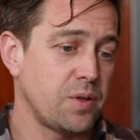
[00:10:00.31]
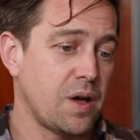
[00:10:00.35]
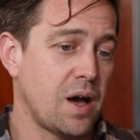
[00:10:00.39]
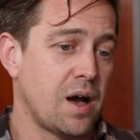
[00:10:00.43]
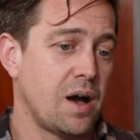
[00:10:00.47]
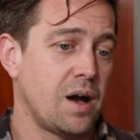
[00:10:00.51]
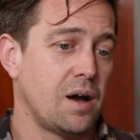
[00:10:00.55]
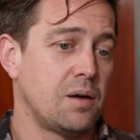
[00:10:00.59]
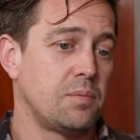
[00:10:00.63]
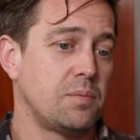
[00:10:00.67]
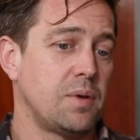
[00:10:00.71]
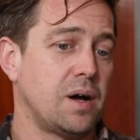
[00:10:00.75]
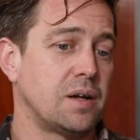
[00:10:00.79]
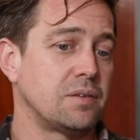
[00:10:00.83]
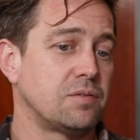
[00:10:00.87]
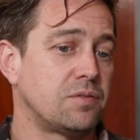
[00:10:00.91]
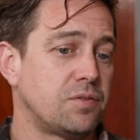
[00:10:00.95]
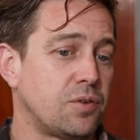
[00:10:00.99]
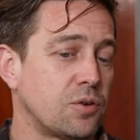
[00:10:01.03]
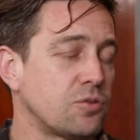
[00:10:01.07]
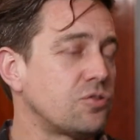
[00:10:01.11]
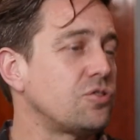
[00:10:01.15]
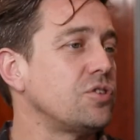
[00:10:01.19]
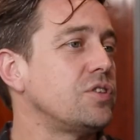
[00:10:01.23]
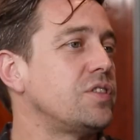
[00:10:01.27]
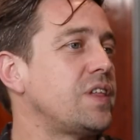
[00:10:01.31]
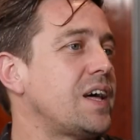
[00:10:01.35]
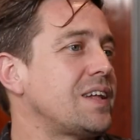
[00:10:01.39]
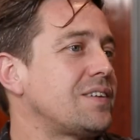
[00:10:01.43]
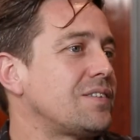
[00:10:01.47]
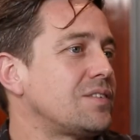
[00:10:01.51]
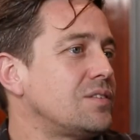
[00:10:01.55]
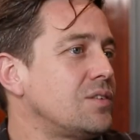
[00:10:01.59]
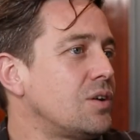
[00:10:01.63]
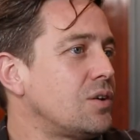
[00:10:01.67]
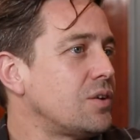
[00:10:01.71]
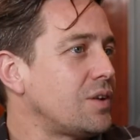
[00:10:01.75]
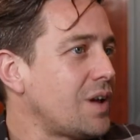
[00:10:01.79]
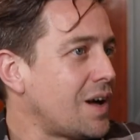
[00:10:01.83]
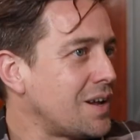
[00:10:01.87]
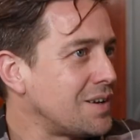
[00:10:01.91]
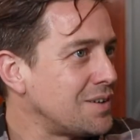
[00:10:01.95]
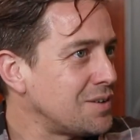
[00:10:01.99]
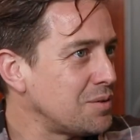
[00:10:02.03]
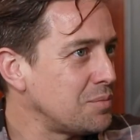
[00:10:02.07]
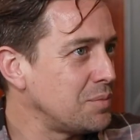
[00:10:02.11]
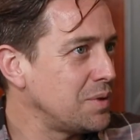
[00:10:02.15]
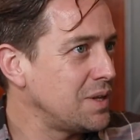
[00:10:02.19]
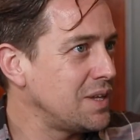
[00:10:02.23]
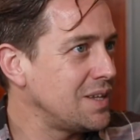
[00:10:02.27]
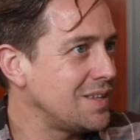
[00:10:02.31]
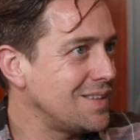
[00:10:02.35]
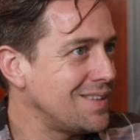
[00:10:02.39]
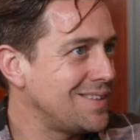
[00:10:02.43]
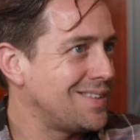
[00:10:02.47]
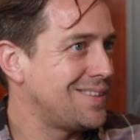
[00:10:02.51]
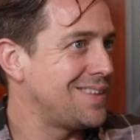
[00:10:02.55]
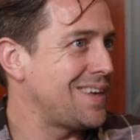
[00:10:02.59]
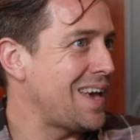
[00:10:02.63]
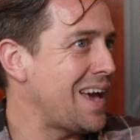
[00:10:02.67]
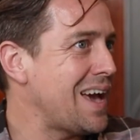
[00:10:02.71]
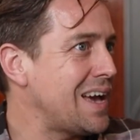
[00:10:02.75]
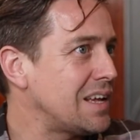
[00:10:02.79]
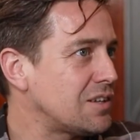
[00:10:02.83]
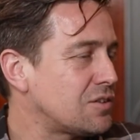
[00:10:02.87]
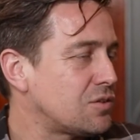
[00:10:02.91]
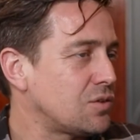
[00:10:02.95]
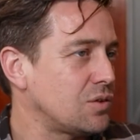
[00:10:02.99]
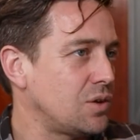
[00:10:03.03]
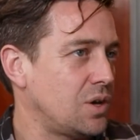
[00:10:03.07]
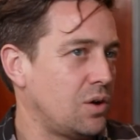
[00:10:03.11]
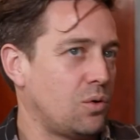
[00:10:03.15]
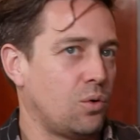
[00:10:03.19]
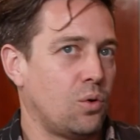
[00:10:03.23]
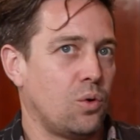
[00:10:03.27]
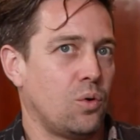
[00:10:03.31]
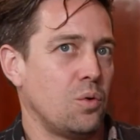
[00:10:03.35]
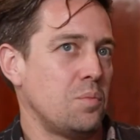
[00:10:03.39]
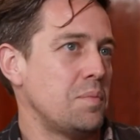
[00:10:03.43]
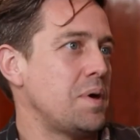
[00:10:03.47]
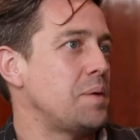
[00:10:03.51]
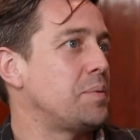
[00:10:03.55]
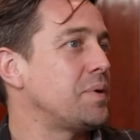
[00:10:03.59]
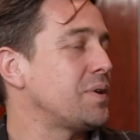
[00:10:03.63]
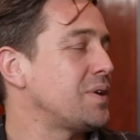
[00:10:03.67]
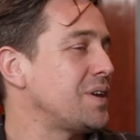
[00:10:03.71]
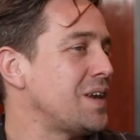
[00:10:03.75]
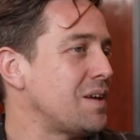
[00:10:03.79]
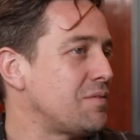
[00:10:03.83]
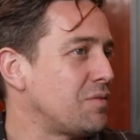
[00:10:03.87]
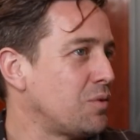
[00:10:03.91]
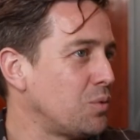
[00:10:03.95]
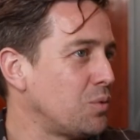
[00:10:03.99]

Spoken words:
Unfortunately, that's not under me yet, or maybe it never